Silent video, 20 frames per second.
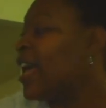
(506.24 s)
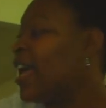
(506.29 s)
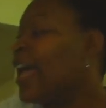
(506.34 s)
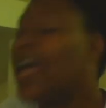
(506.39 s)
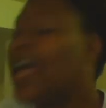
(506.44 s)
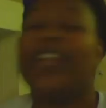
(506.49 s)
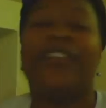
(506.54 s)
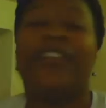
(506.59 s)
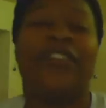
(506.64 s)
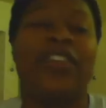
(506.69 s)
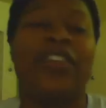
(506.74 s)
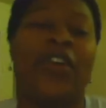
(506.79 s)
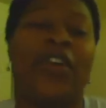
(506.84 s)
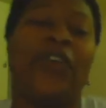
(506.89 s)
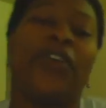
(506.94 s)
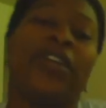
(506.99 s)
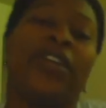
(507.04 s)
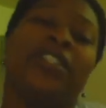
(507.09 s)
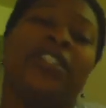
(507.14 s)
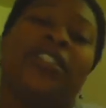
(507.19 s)
And if you
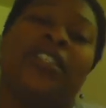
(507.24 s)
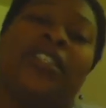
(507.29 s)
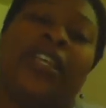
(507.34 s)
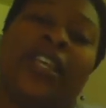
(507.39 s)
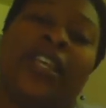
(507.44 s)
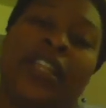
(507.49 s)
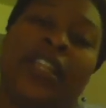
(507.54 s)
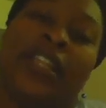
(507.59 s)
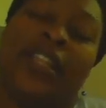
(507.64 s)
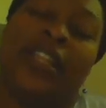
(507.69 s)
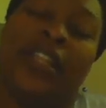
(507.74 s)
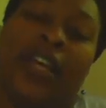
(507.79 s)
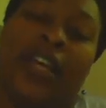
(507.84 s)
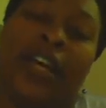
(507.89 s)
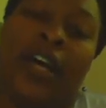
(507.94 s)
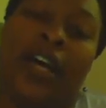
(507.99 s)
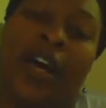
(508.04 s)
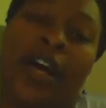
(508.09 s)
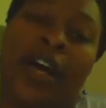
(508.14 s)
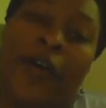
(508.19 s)
noticed in
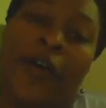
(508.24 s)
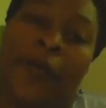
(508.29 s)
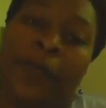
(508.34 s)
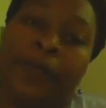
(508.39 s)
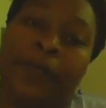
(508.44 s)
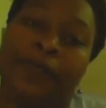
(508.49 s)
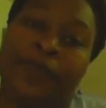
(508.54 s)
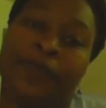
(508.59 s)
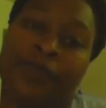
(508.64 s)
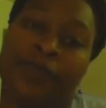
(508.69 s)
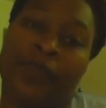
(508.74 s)
the